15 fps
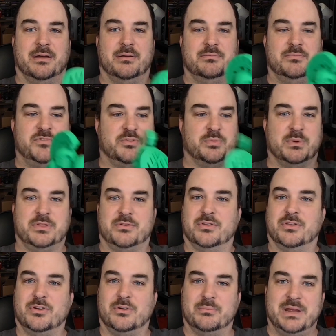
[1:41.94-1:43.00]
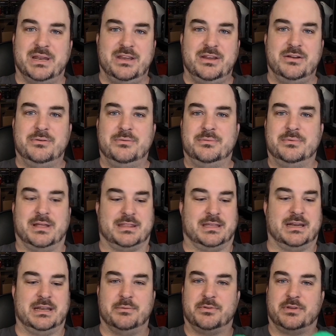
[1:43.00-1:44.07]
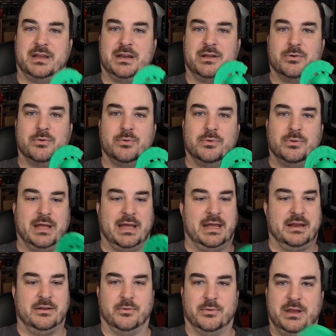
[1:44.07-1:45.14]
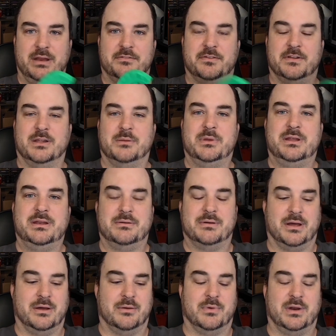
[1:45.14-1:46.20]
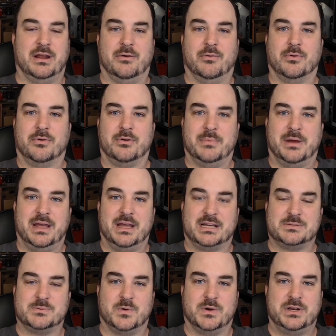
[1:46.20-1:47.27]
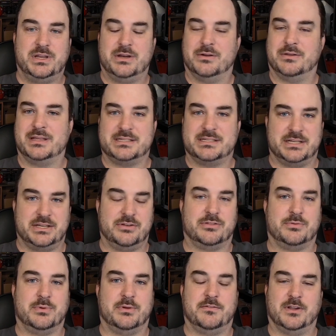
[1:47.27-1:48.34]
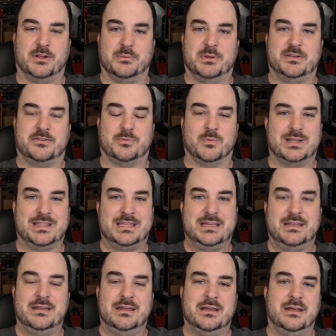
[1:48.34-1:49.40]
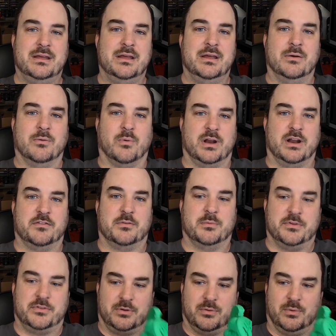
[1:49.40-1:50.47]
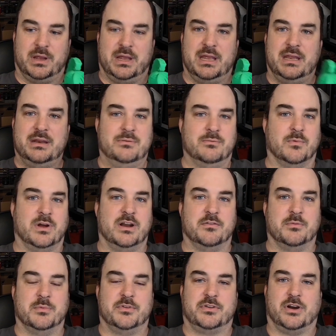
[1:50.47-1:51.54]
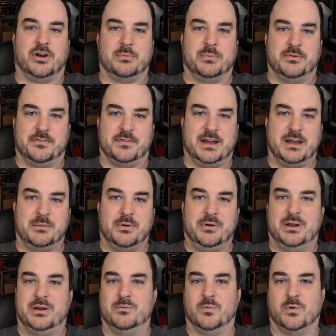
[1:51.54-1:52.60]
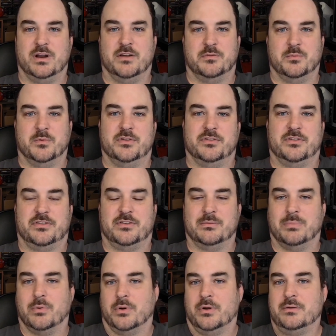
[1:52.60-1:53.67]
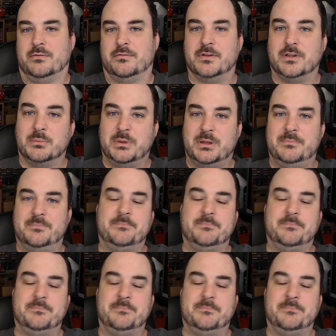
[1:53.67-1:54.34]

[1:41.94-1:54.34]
Just went through the little menu. I thought he was kind of cool. I had green filament. When I ordered my X1, they send you 3 filaments with it. One of them was green, one of them was carbon fiber, and one of them was a support filament.